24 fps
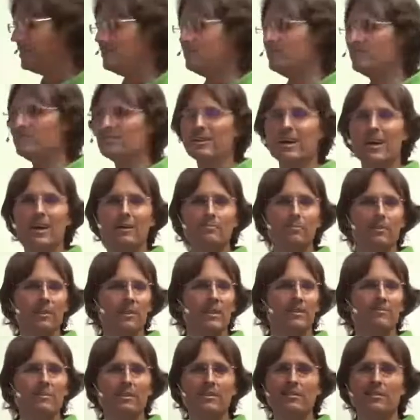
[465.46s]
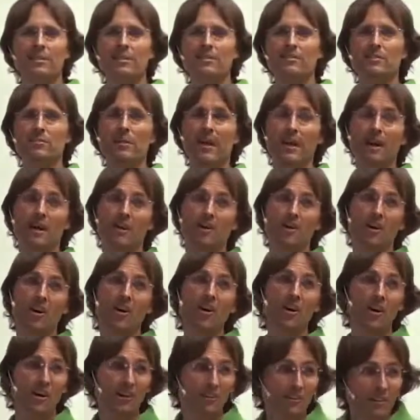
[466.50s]
they'll even start believing things about
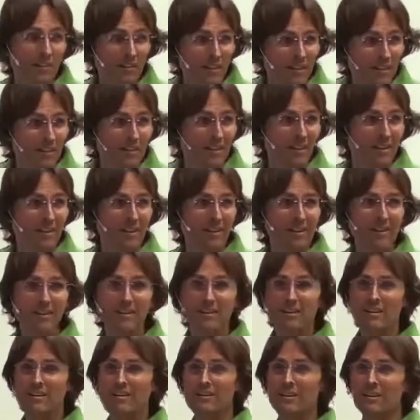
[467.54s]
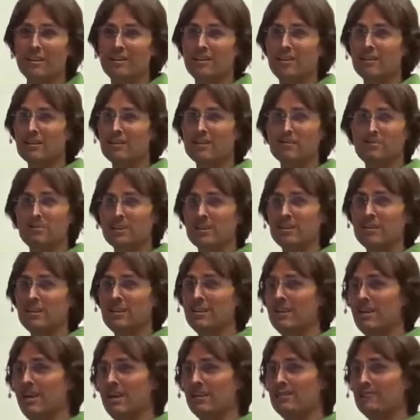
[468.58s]
God that are
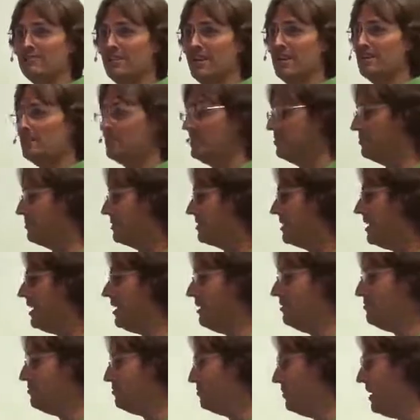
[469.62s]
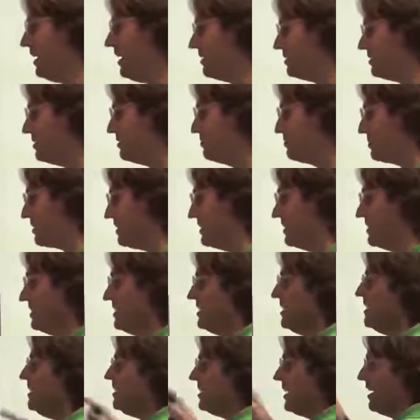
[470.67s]
completely out of harmony with love, but
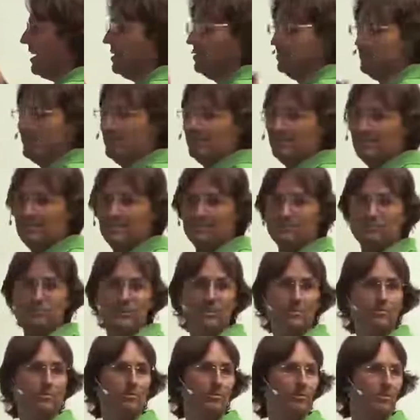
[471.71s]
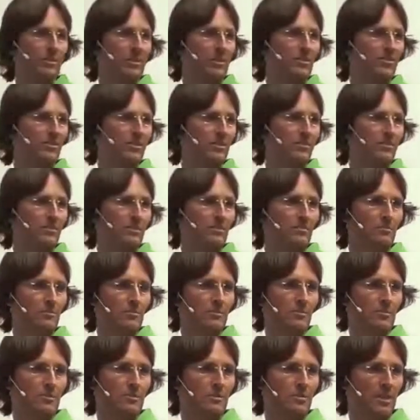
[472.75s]
completely in harmony with all of these
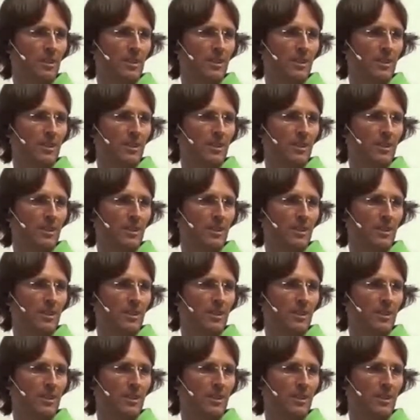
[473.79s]
systems.